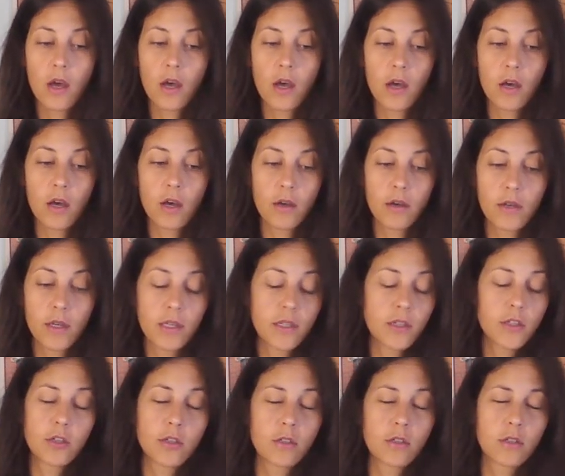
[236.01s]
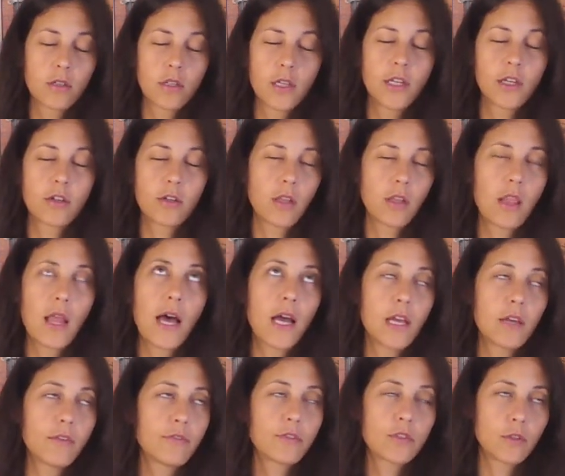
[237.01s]
Uh, and you're here
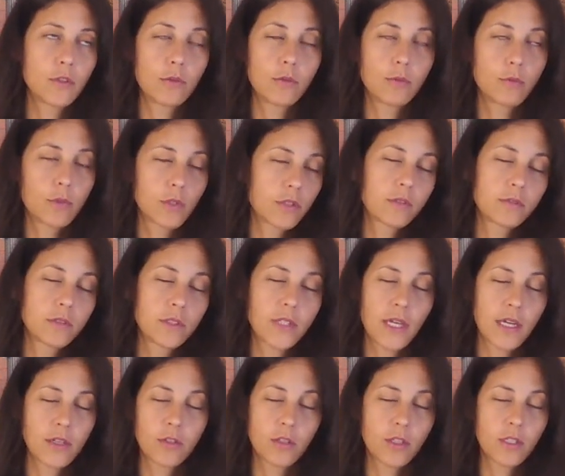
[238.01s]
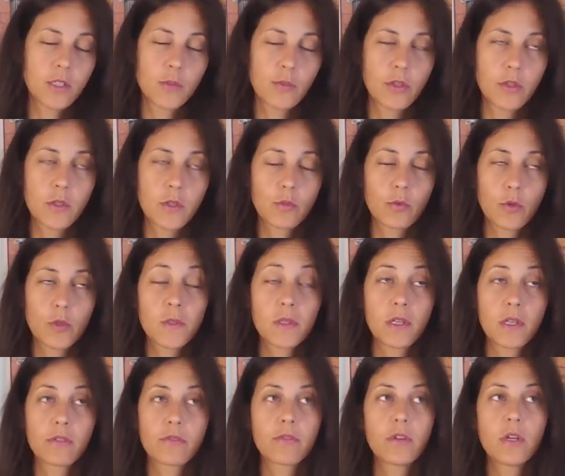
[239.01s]
alive, so we're, yeah, you experience more stuff.